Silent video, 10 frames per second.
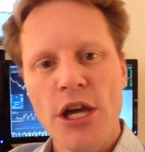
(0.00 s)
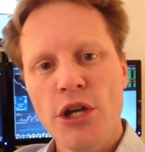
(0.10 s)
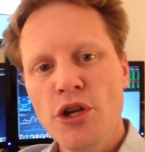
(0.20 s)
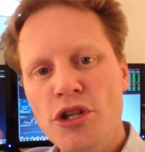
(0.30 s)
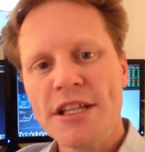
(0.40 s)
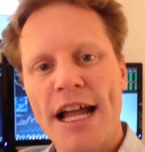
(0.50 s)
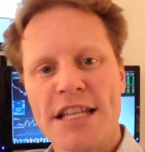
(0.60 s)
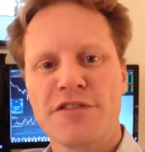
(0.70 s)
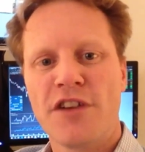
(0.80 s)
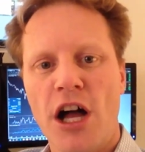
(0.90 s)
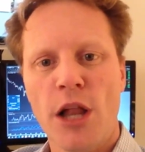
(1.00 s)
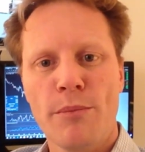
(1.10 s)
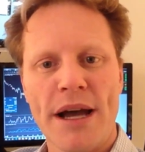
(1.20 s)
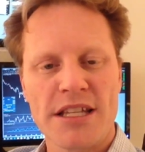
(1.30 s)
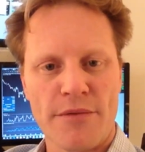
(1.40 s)
Usually that's followed
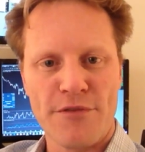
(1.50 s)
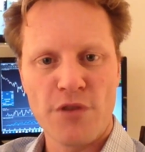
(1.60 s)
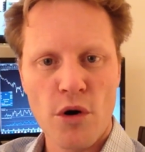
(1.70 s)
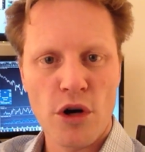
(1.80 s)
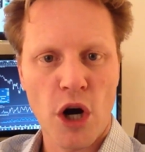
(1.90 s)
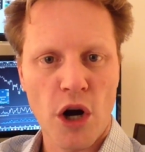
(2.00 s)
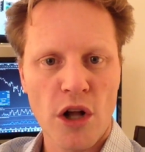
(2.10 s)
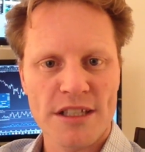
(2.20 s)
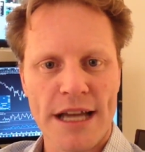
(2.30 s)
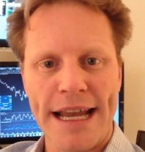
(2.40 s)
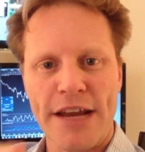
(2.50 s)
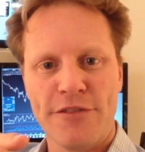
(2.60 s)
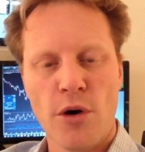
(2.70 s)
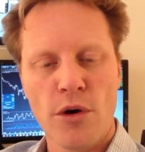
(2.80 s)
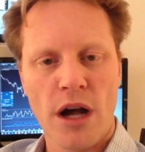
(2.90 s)
by some phone calls. I get
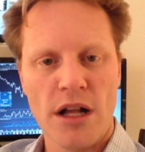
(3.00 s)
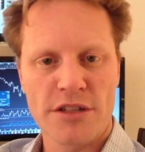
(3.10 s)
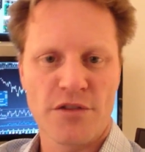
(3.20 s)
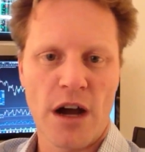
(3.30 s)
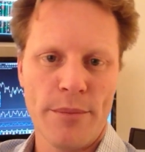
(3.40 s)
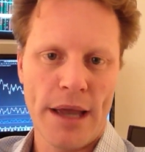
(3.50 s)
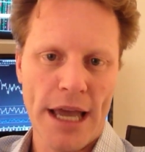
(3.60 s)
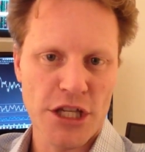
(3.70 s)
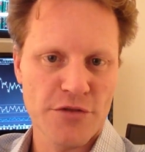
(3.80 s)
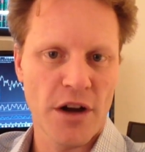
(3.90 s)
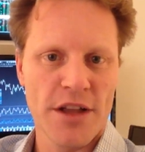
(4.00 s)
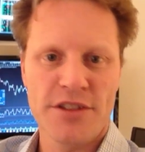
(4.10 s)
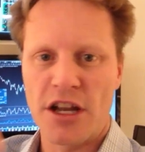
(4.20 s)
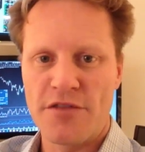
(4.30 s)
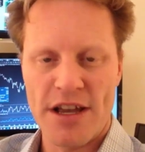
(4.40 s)
phone calls from hedge funds
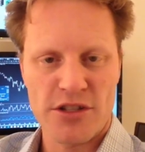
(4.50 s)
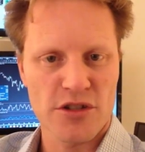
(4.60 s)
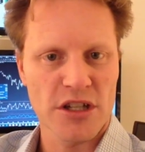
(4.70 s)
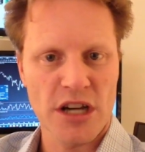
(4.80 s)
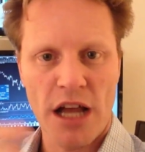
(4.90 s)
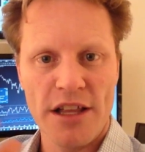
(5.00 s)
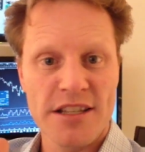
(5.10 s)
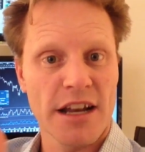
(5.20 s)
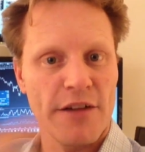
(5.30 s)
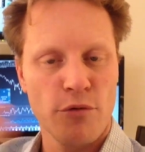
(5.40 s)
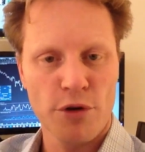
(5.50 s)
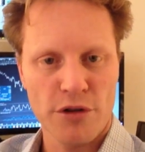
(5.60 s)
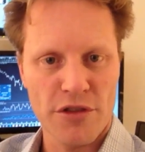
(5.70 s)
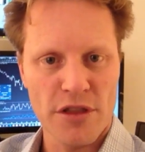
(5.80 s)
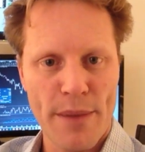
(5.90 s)
and investors and colleagues that I've worked
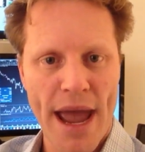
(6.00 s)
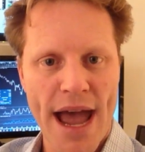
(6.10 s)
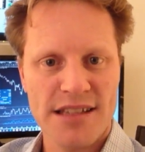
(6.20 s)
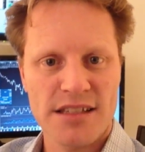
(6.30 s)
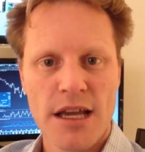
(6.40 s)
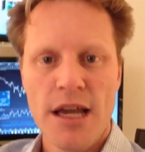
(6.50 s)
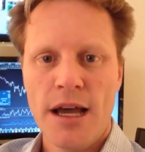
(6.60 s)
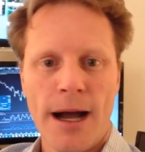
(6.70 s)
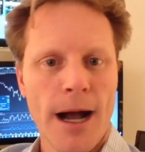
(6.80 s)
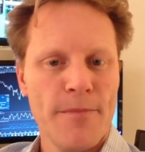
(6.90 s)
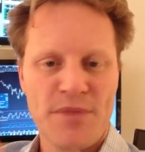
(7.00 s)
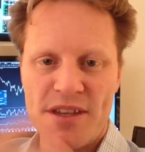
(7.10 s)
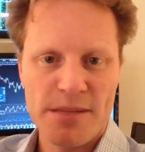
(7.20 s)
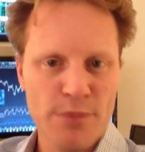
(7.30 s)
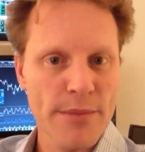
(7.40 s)
with in the past. Uh,
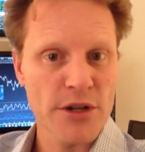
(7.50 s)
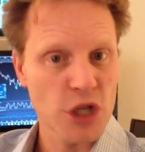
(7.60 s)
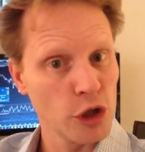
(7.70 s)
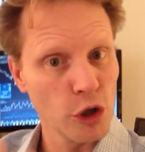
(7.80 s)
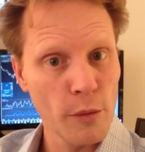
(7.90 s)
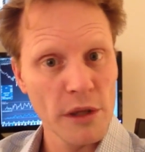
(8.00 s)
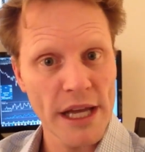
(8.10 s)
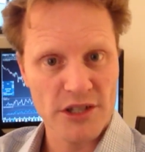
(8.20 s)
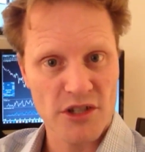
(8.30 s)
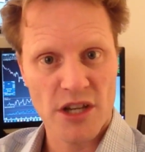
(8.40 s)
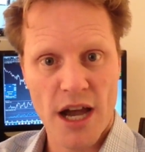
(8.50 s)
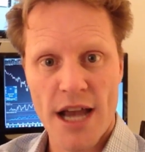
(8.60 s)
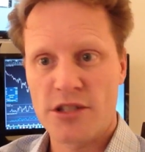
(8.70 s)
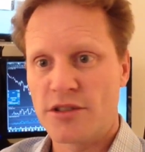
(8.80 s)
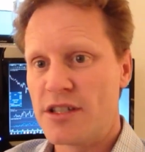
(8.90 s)
this is pretty much a global
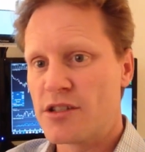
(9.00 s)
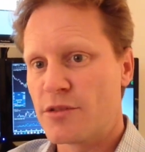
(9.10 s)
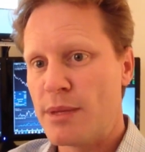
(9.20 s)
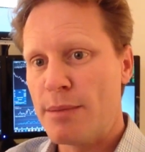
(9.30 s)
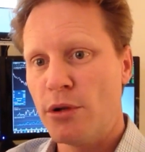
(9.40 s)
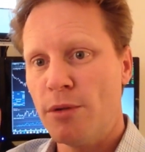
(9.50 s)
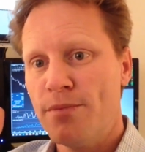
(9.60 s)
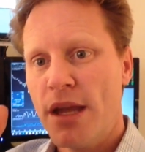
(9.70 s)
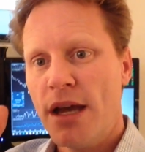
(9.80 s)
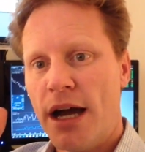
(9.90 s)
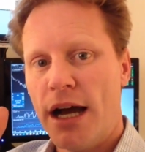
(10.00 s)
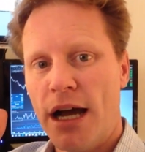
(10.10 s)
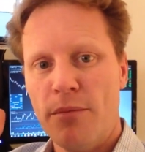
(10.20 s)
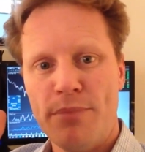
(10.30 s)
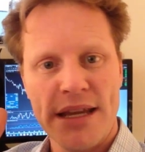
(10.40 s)
exercise. So these are people
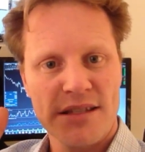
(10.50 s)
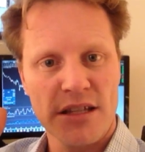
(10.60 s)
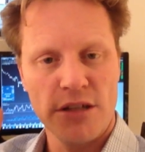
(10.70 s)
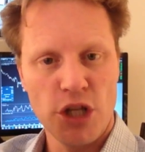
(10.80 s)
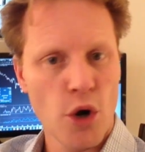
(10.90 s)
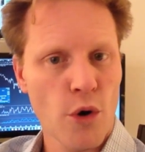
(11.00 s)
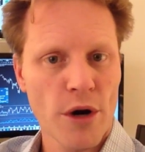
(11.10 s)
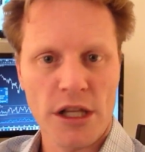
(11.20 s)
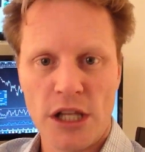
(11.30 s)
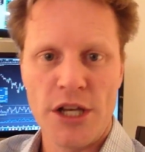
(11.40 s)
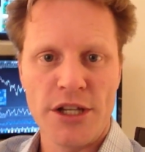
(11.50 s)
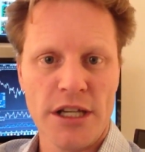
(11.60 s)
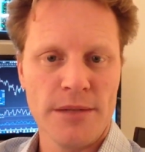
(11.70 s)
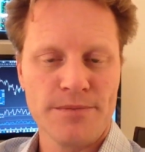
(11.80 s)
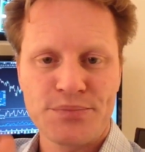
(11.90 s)
uh, based in New York,
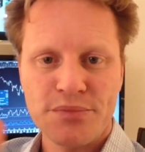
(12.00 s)
London,